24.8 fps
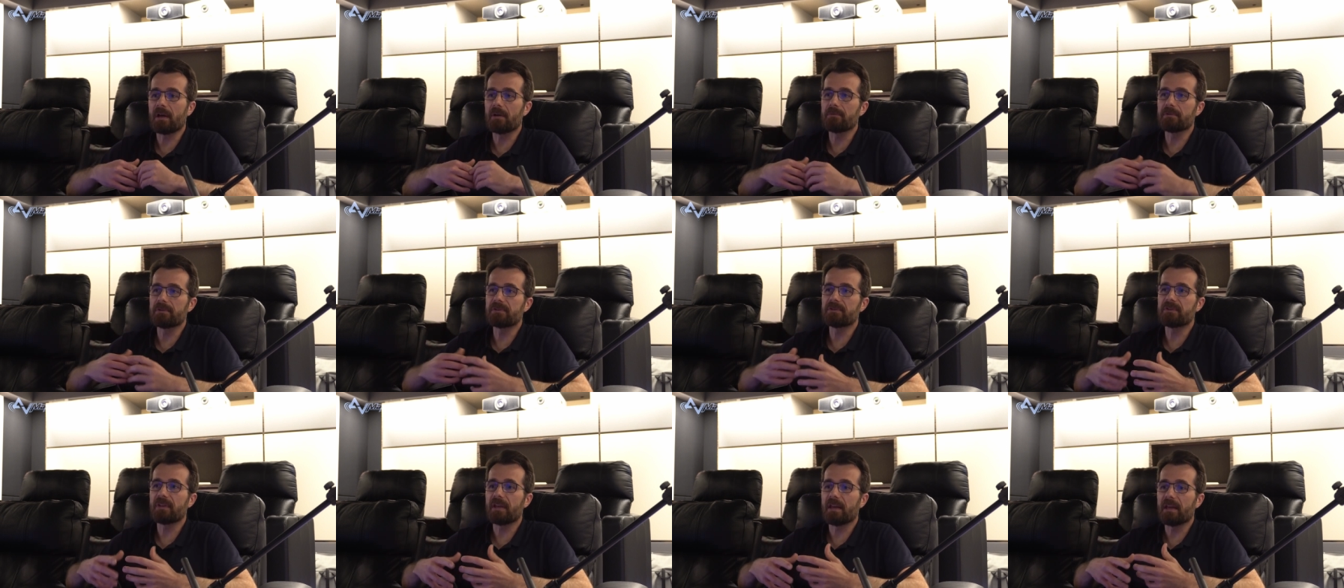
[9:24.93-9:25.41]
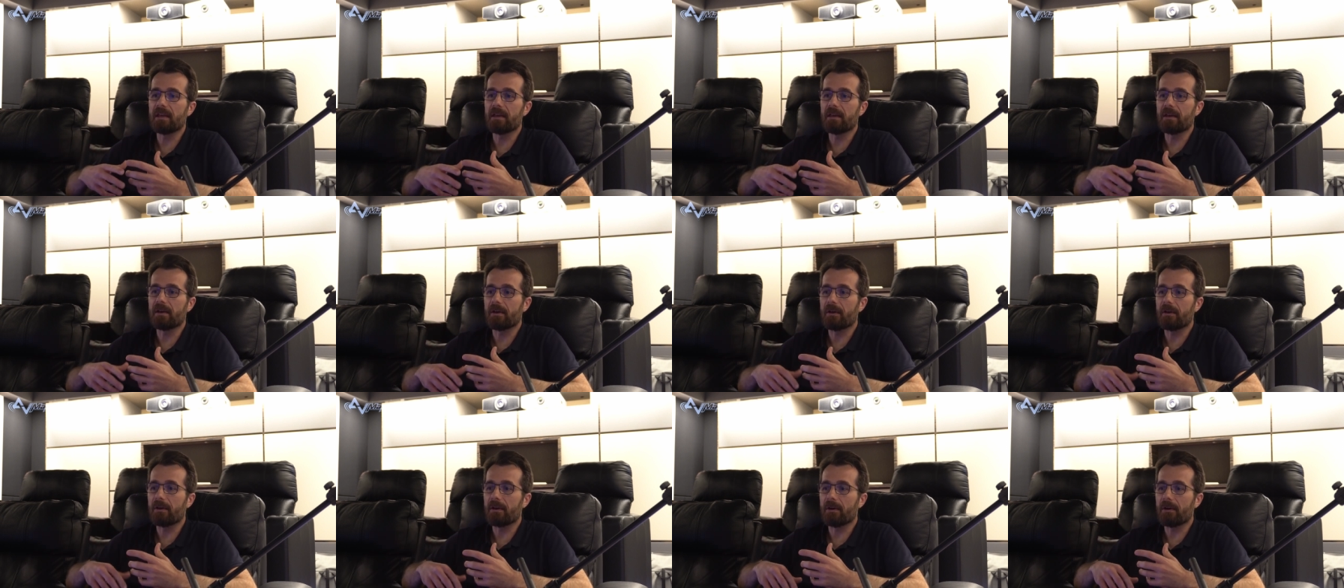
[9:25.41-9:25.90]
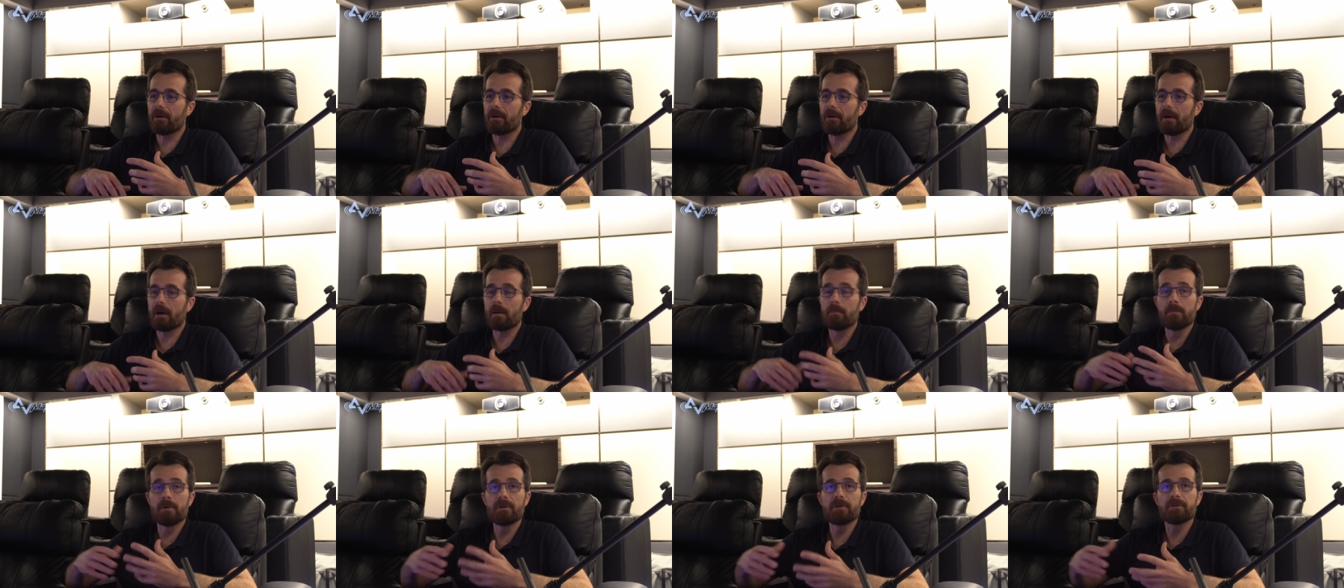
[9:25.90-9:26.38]
I would say, uh, uh,
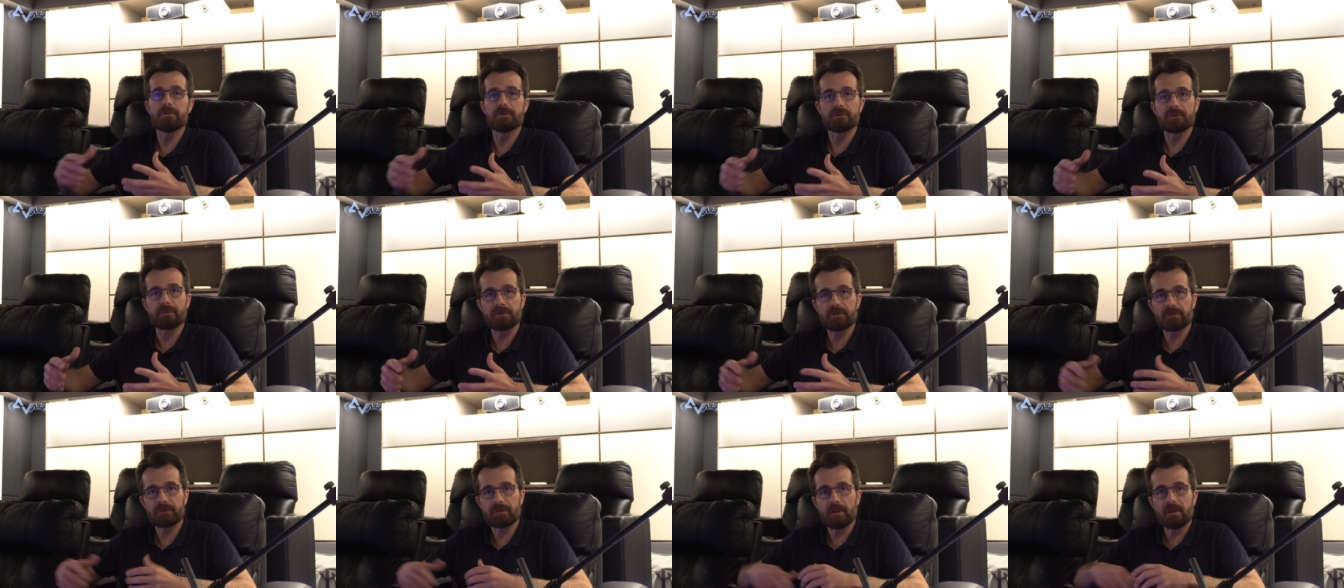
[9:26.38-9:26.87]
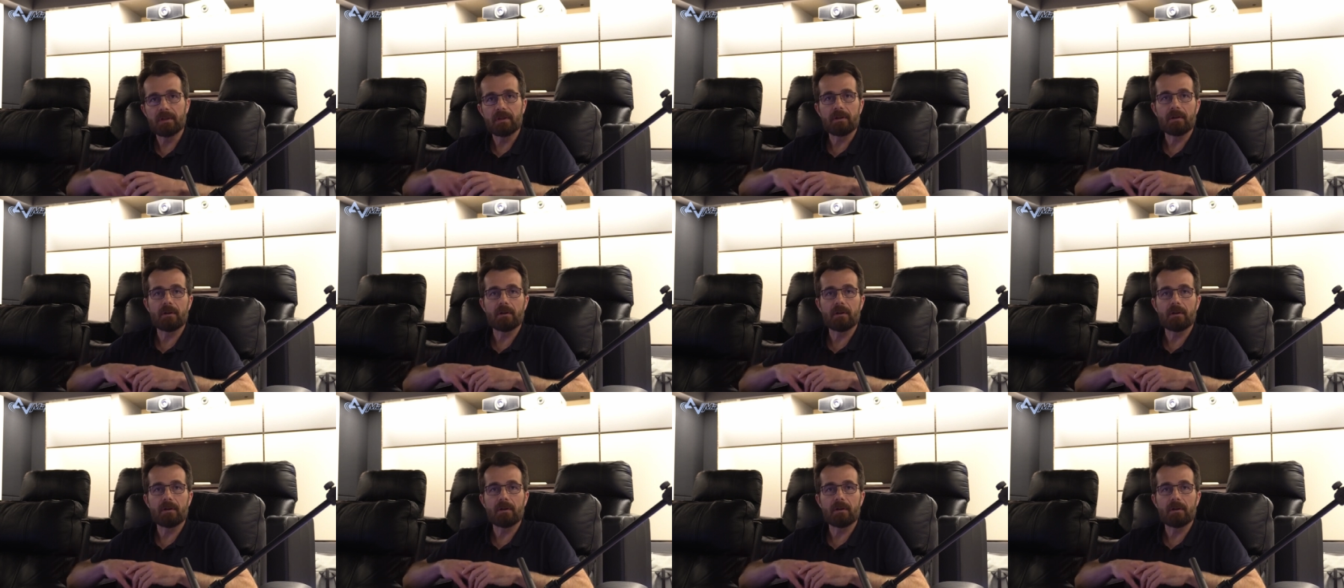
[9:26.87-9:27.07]
harmonious,